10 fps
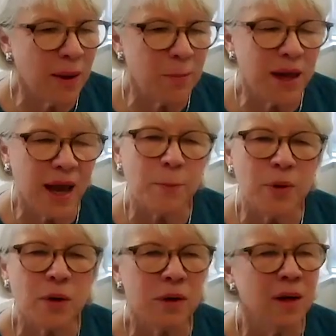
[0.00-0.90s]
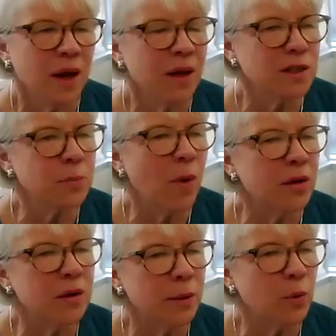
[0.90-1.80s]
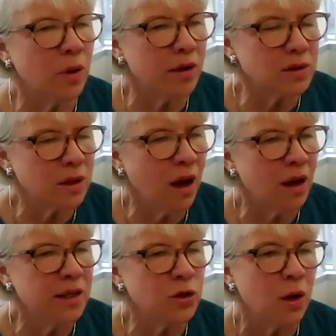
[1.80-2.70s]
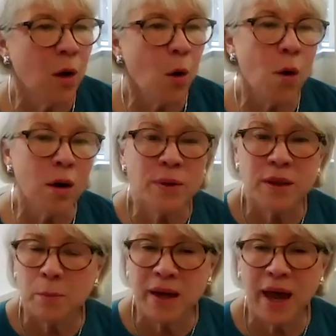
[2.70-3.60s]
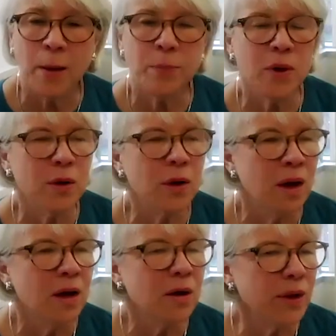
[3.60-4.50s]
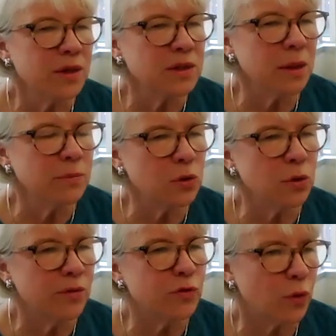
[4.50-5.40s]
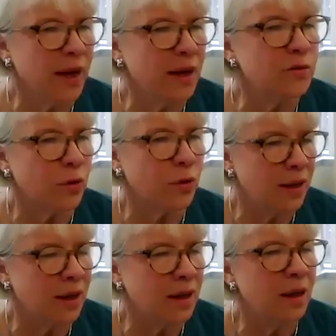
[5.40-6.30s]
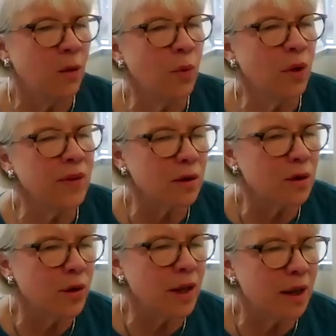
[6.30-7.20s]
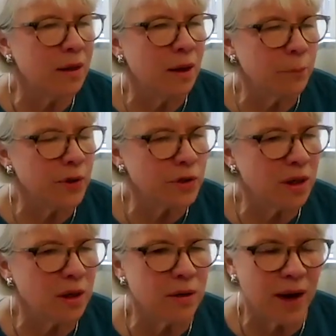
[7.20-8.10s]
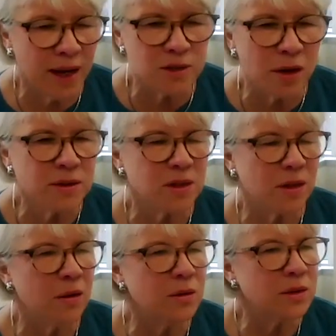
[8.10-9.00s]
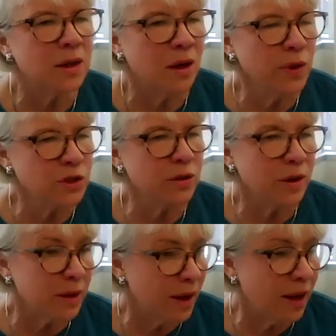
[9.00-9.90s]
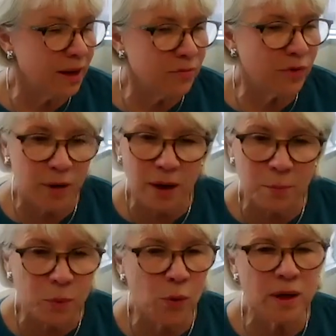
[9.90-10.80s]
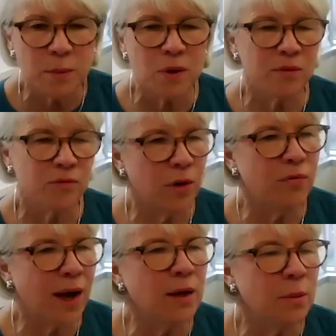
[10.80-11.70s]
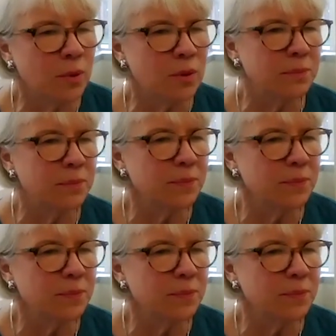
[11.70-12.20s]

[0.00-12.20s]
maybe happier in a smaller liberal arts college, or would they be happier going to some sort of trade training where they're learning particular hands-on skills, which are again very employable and very valuable